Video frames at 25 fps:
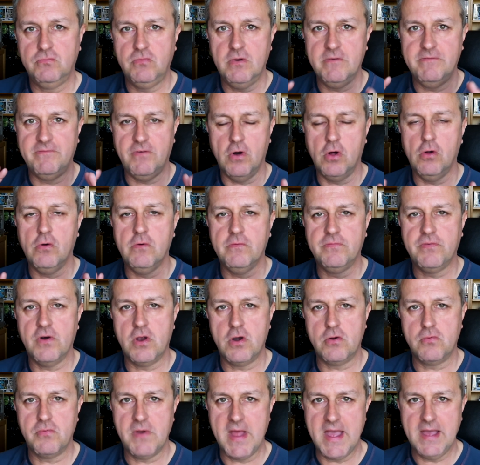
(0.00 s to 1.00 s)
revolve
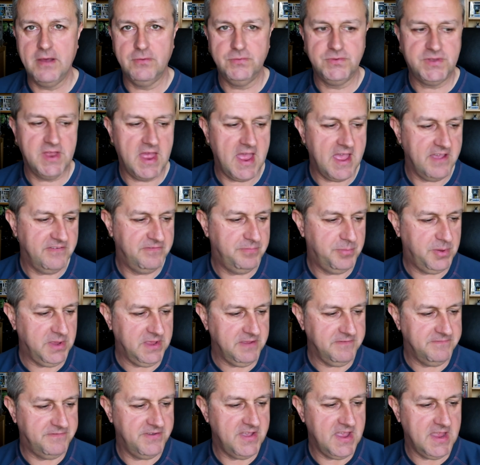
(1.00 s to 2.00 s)
around
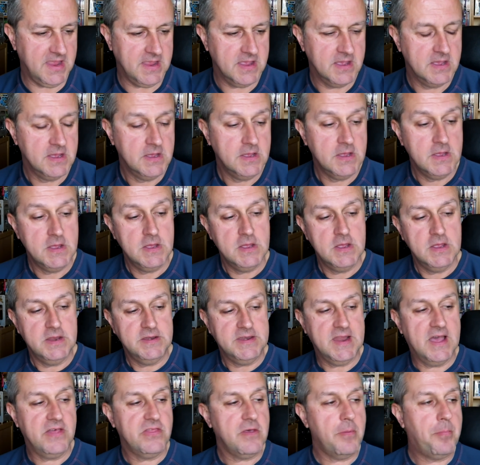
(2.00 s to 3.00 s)
FPV.
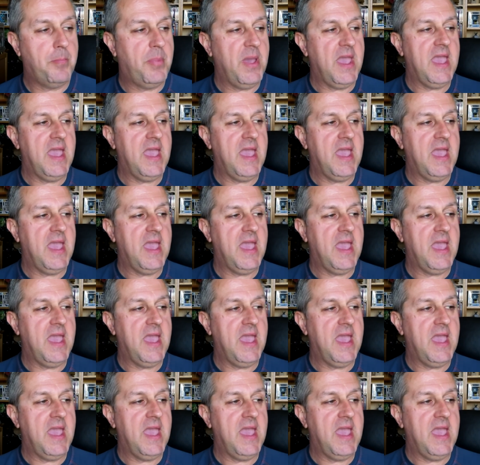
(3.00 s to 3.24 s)
Now the